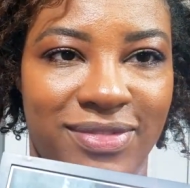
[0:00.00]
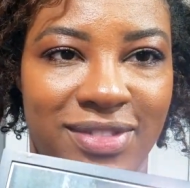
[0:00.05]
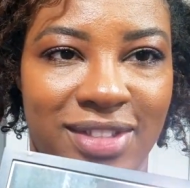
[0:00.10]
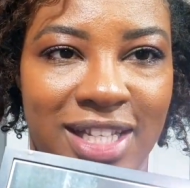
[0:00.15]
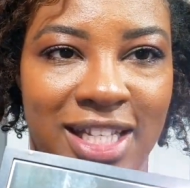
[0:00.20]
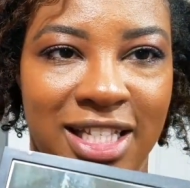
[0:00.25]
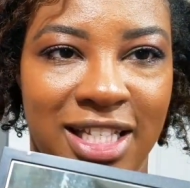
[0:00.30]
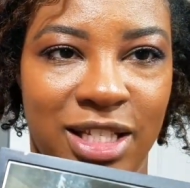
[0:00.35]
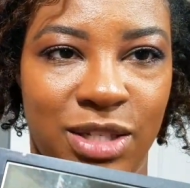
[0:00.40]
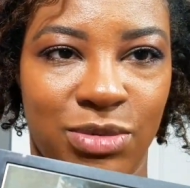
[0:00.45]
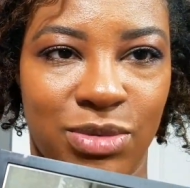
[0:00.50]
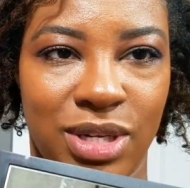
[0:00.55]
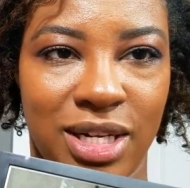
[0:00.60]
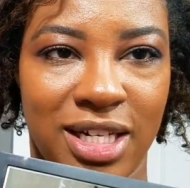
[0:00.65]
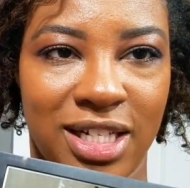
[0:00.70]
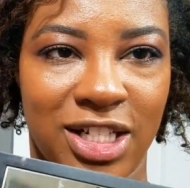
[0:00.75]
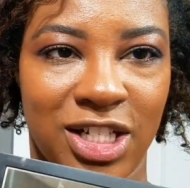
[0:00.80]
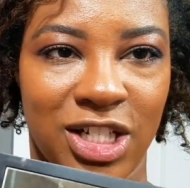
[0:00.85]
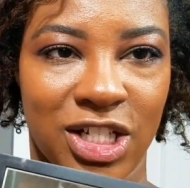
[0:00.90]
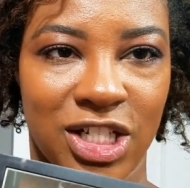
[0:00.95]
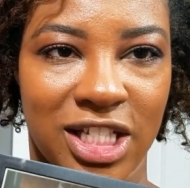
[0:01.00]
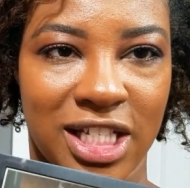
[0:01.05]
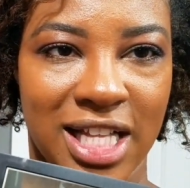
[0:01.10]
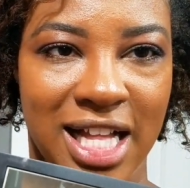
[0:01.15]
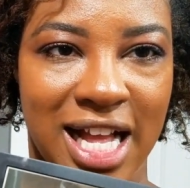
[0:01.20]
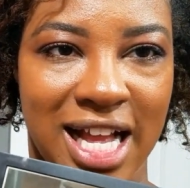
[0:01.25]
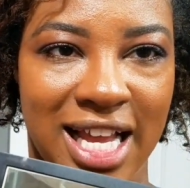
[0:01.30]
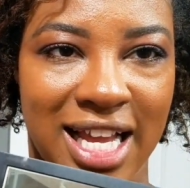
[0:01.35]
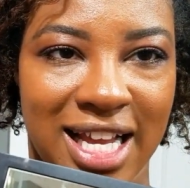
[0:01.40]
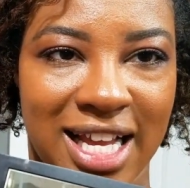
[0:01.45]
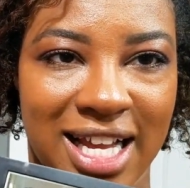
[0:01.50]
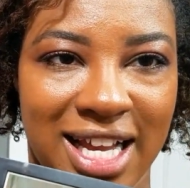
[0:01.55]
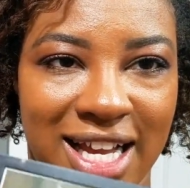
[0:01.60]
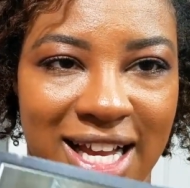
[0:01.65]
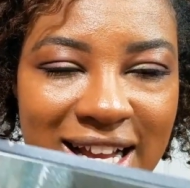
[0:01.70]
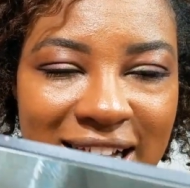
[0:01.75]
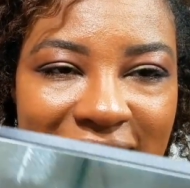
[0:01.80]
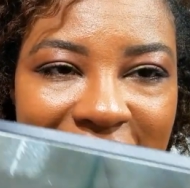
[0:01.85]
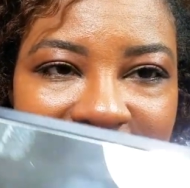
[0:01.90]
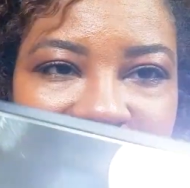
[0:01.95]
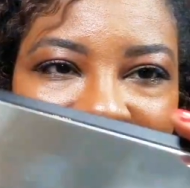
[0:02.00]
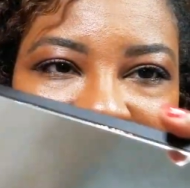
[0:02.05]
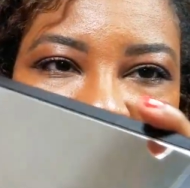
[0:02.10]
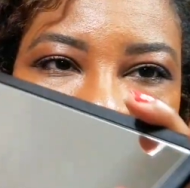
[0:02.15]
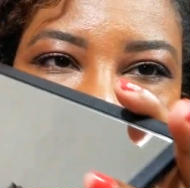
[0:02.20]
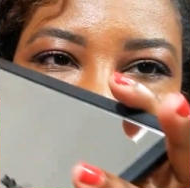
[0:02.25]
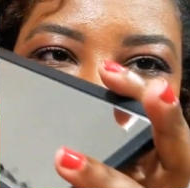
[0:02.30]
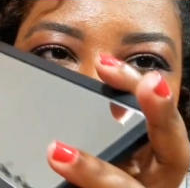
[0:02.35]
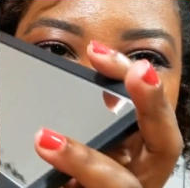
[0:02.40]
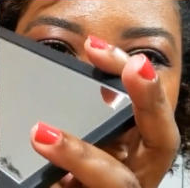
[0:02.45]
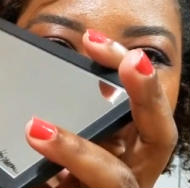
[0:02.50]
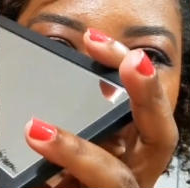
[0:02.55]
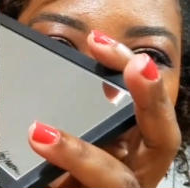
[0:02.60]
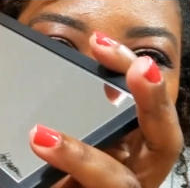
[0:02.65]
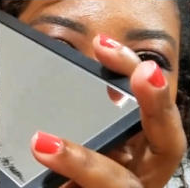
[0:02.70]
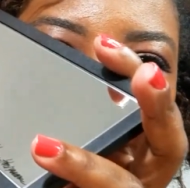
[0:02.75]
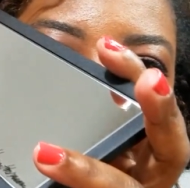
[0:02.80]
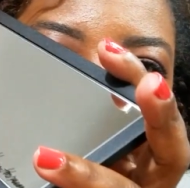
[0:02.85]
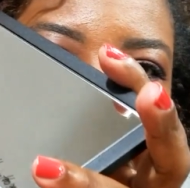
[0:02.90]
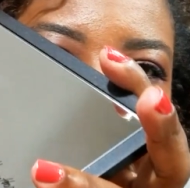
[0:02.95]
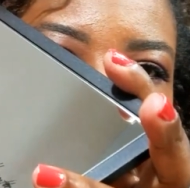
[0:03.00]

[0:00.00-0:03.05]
This is what it looks like. I don't want to